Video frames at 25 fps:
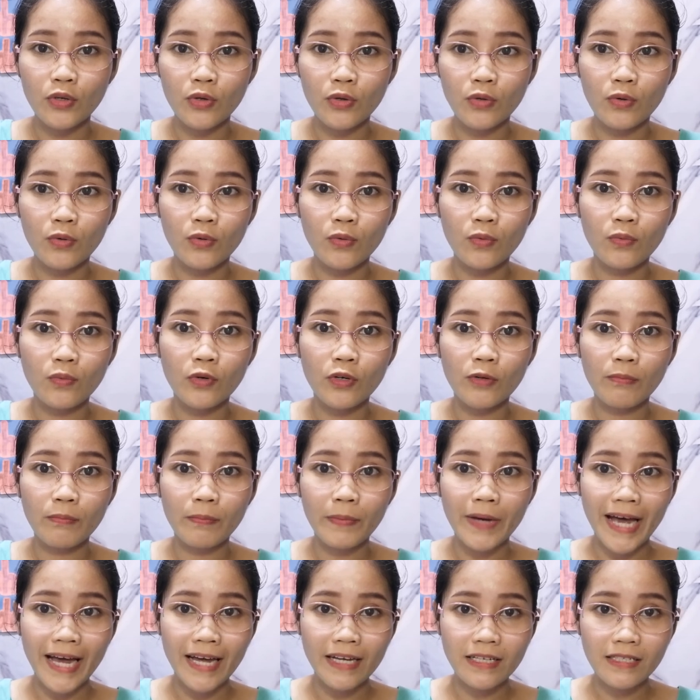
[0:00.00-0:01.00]
you would
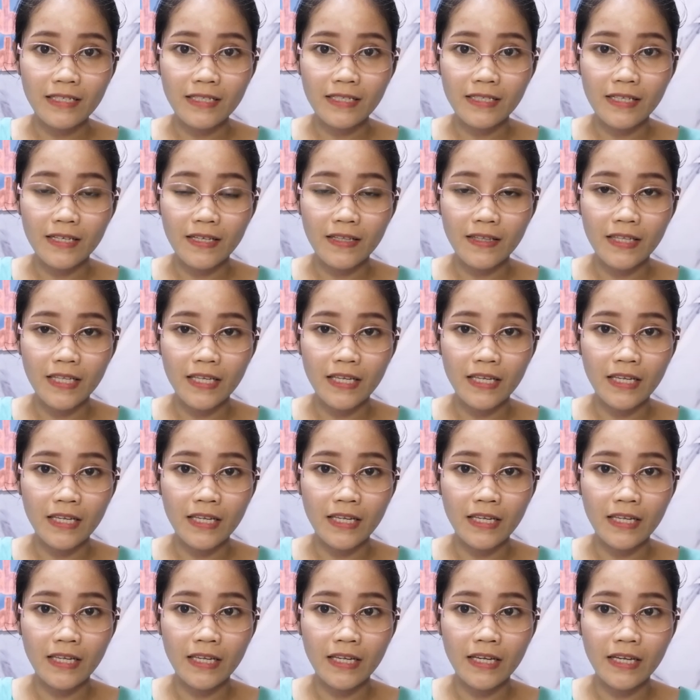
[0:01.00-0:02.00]
pass
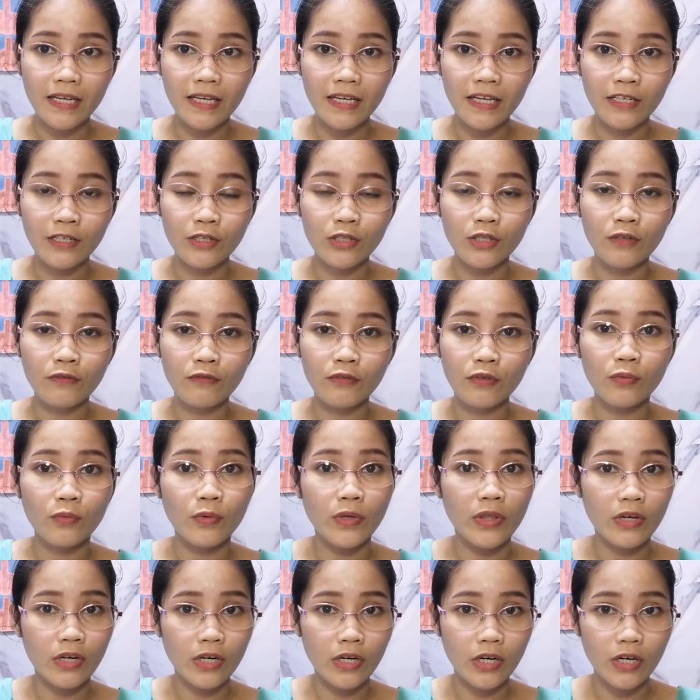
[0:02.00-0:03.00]
the interview
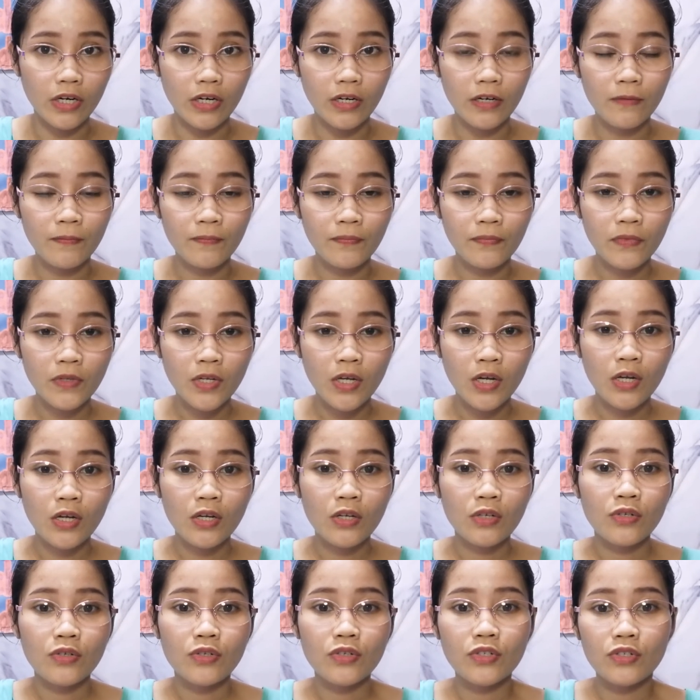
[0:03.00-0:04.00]
with her.
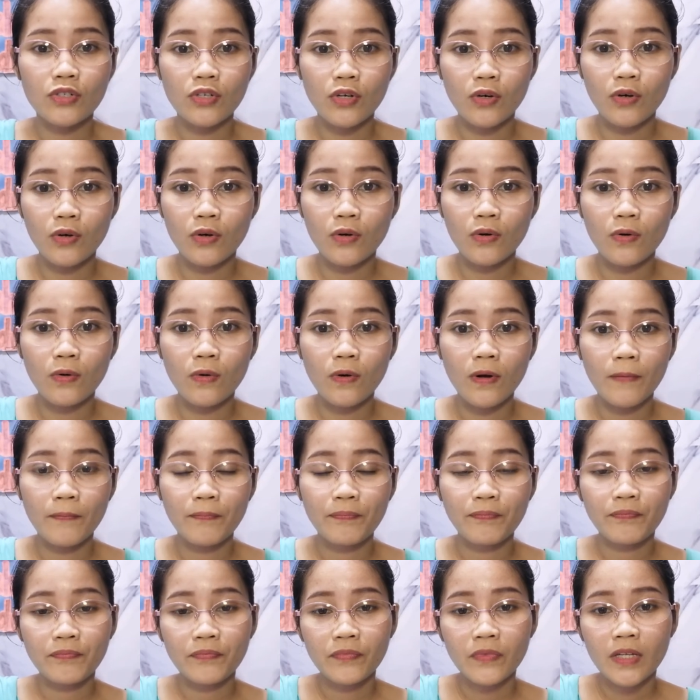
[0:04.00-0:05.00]
So,
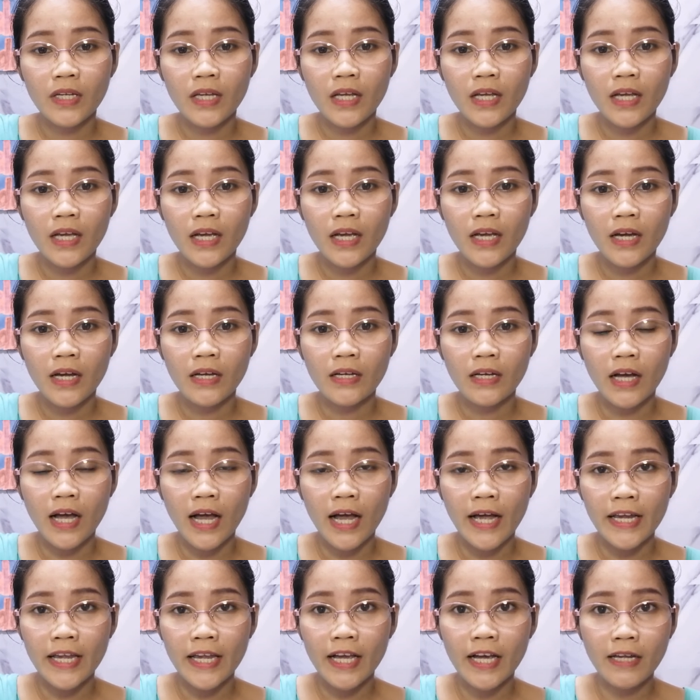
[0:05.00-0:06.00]

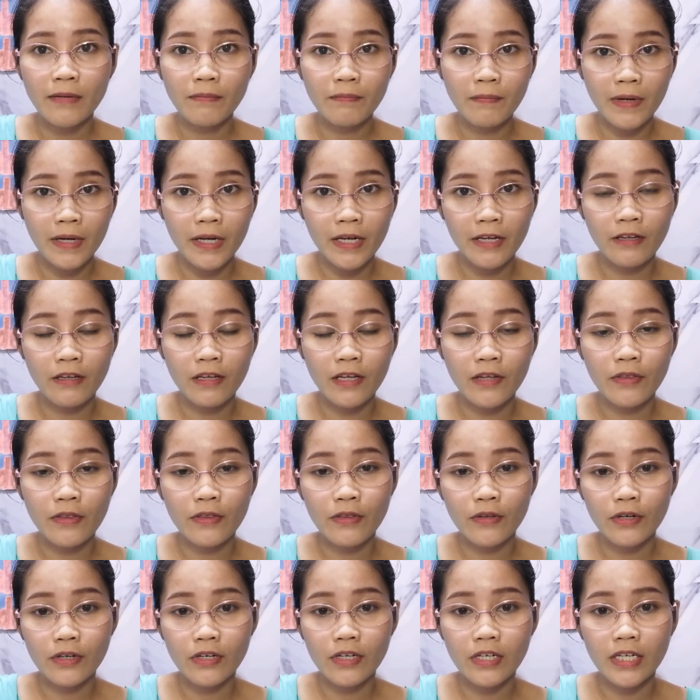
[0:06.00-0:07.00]
I had my
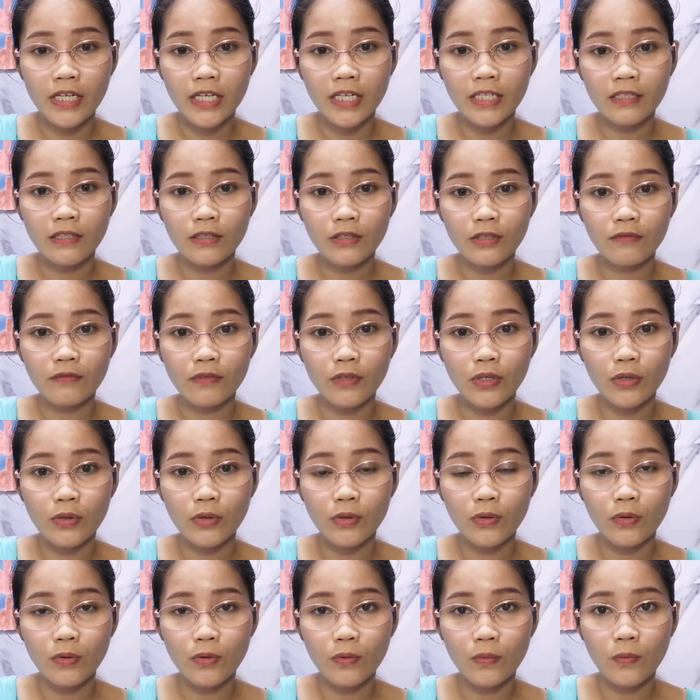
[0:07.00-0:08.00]
third
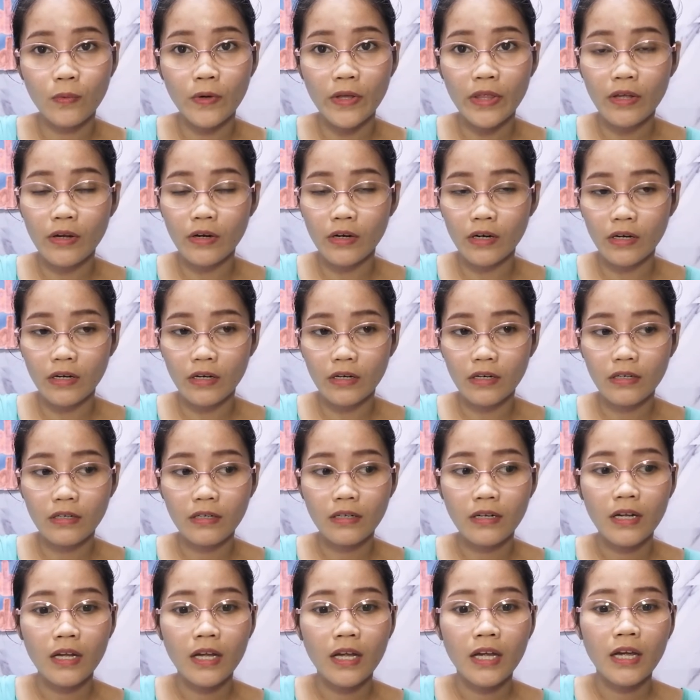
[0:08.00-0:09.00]
interview with her,
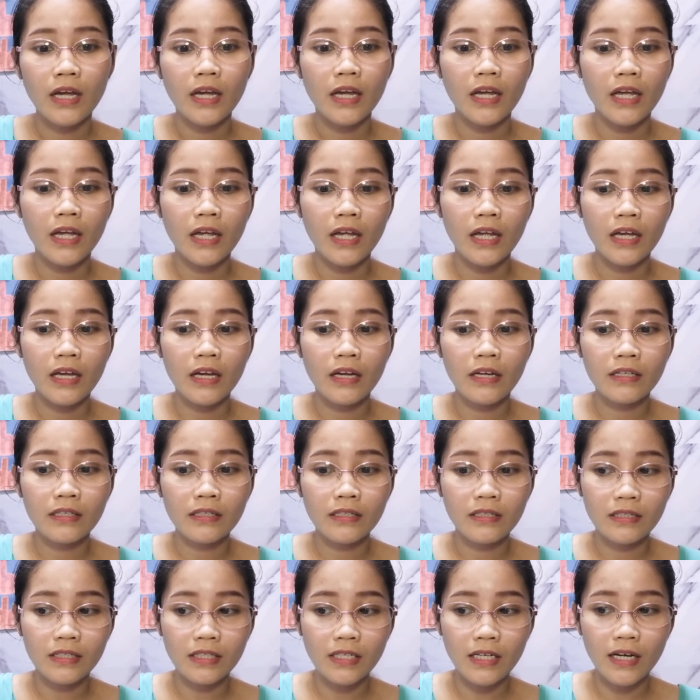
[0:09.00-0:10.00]

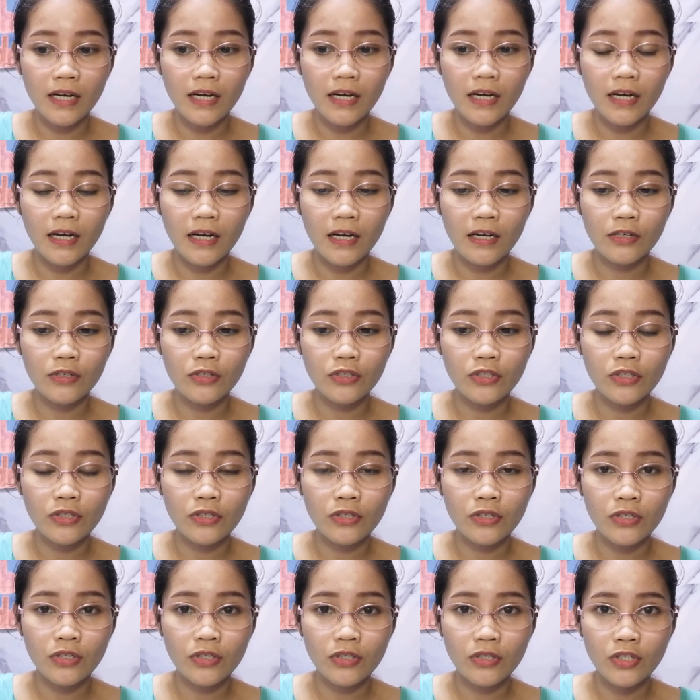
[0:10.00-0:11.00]
and
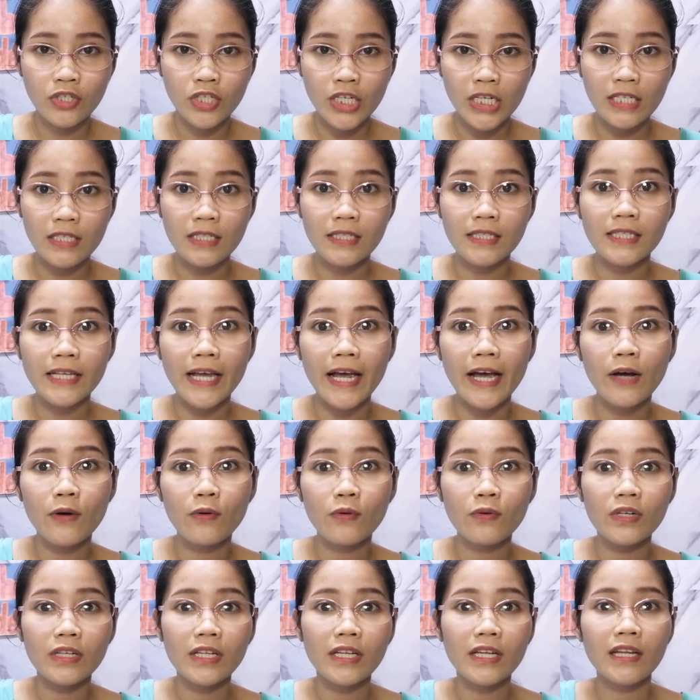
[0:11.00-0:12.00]
she
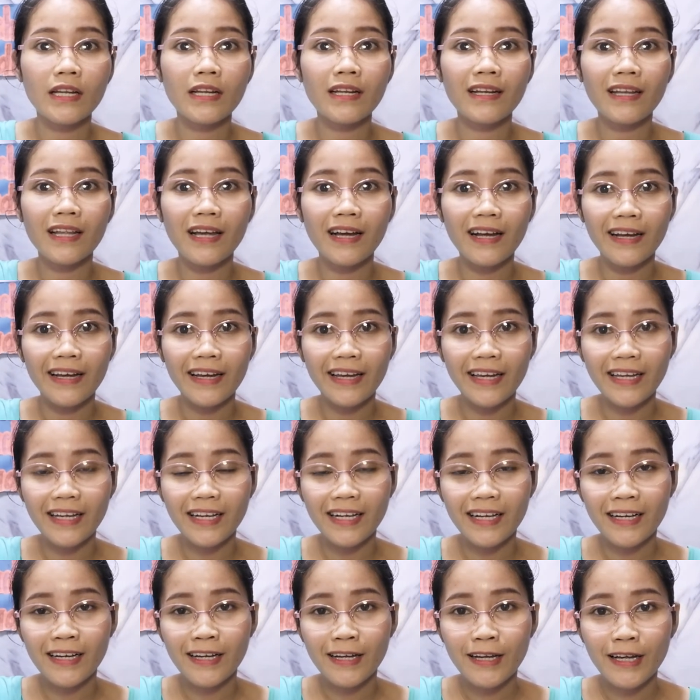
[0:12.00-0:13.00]
sounded
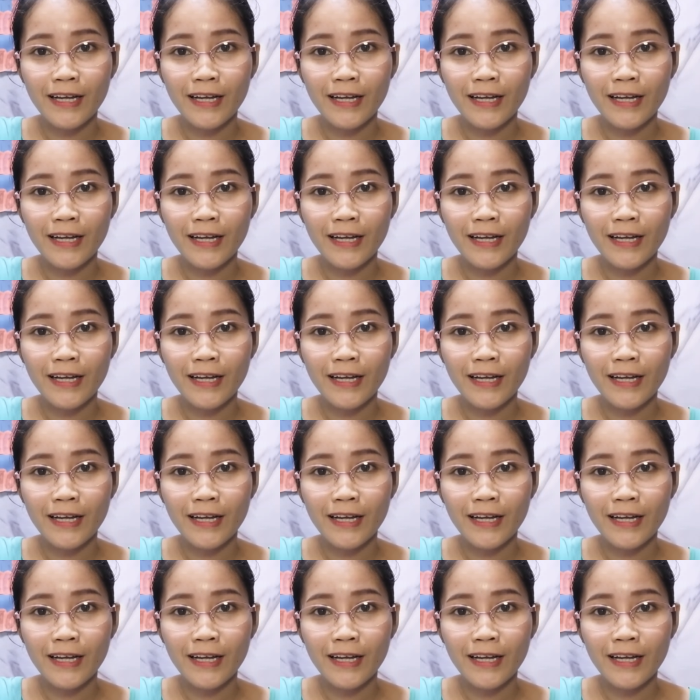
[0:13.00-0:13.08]
like